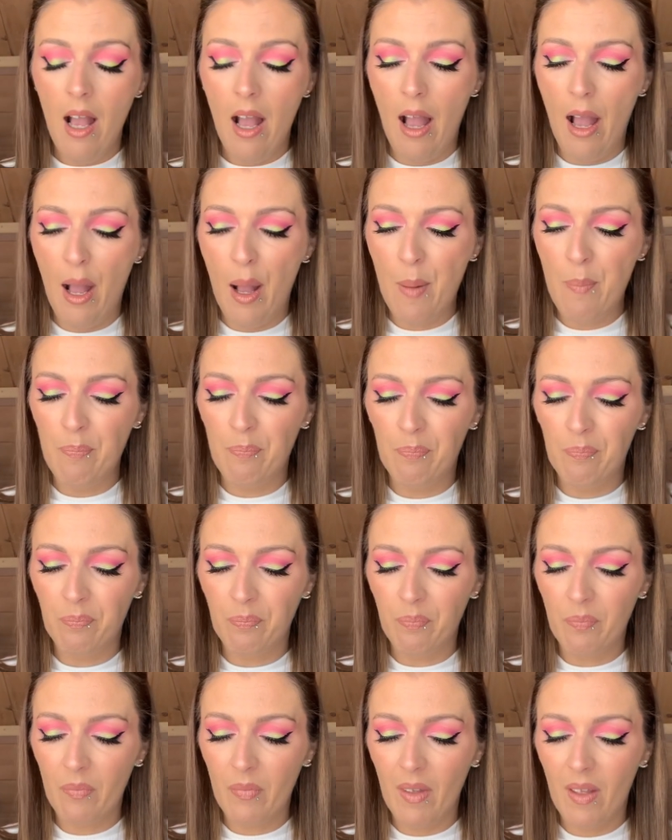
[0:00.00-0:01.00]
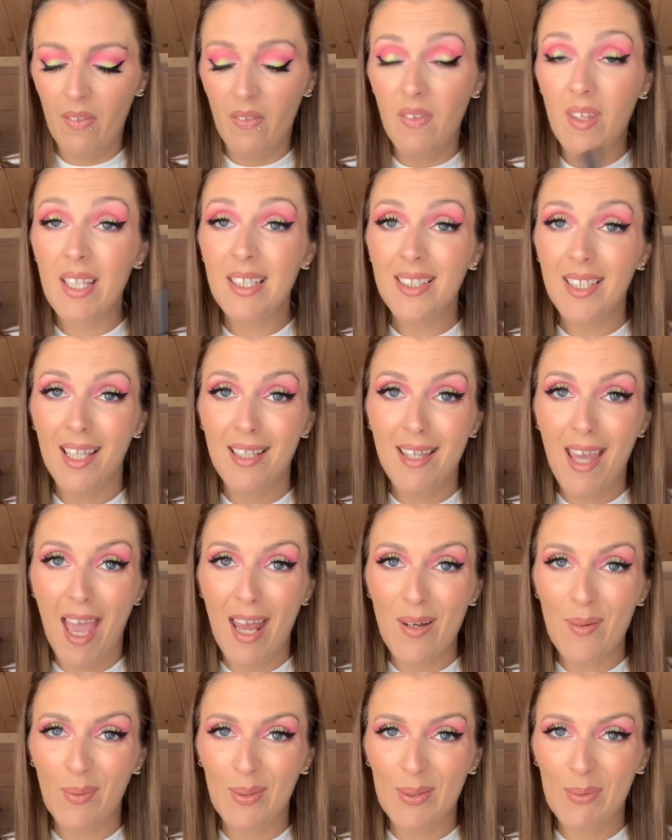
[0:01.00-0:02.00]
Um, this
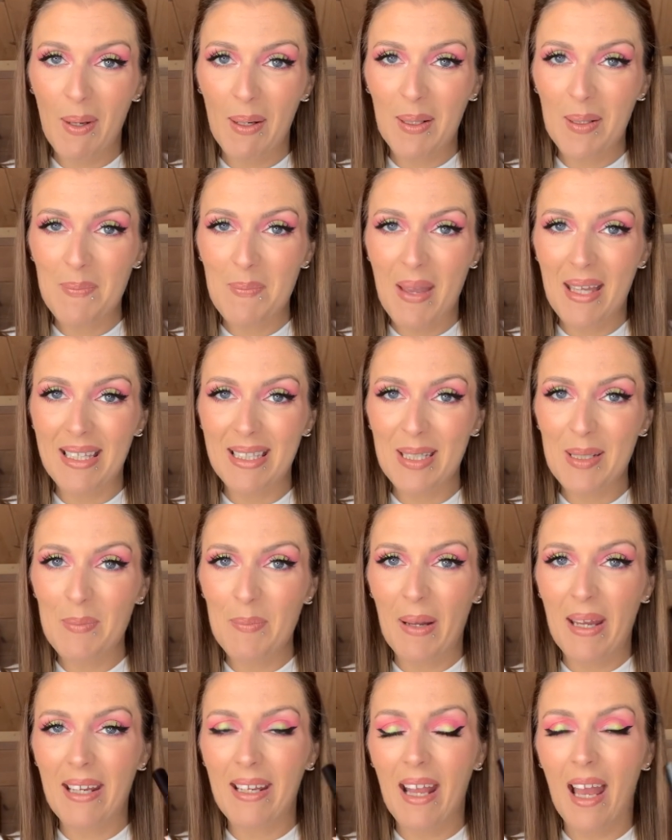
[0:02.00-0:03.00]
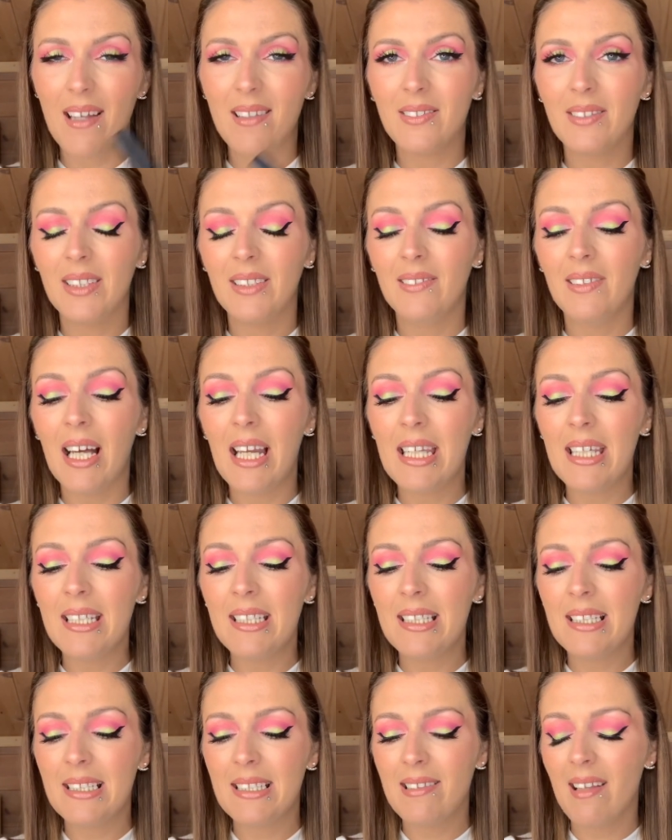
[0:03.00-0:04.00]
again was recommended by Kathleen
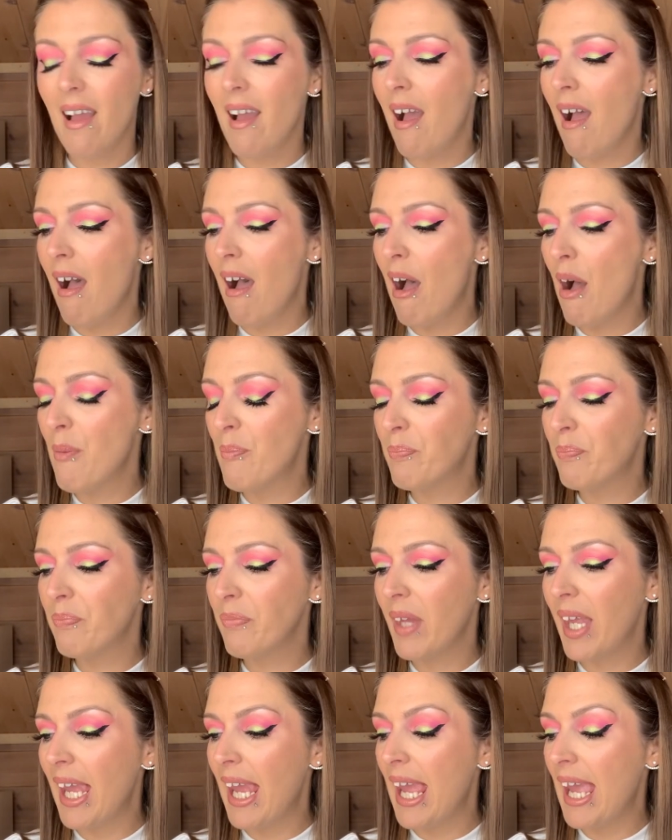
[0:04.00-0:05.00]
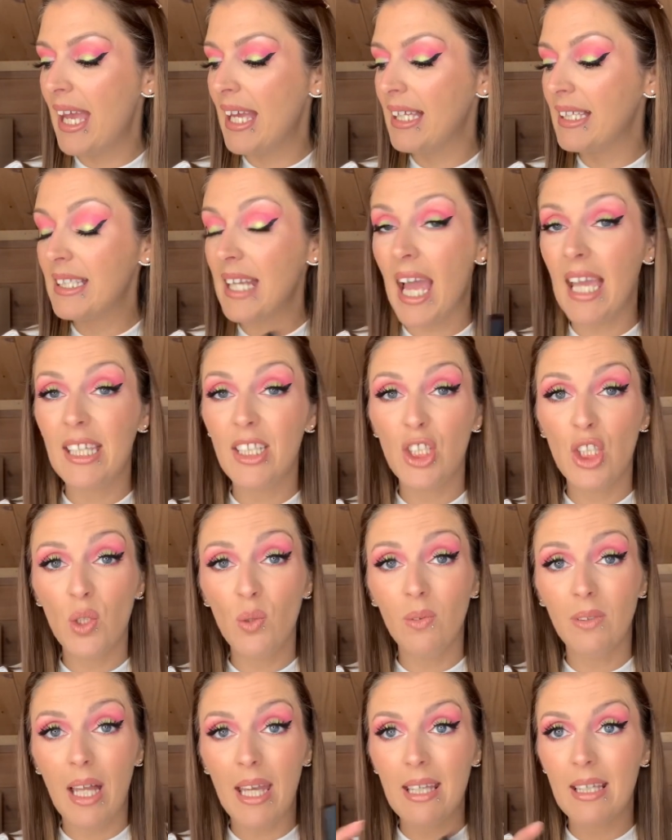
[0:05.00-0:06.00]
Lights, um, and I
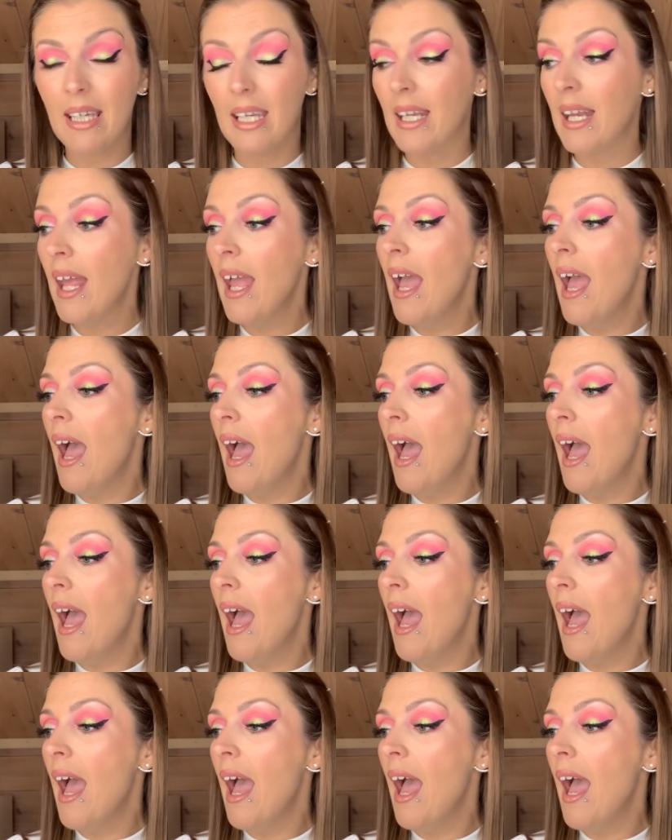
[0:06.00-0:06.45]
do like it.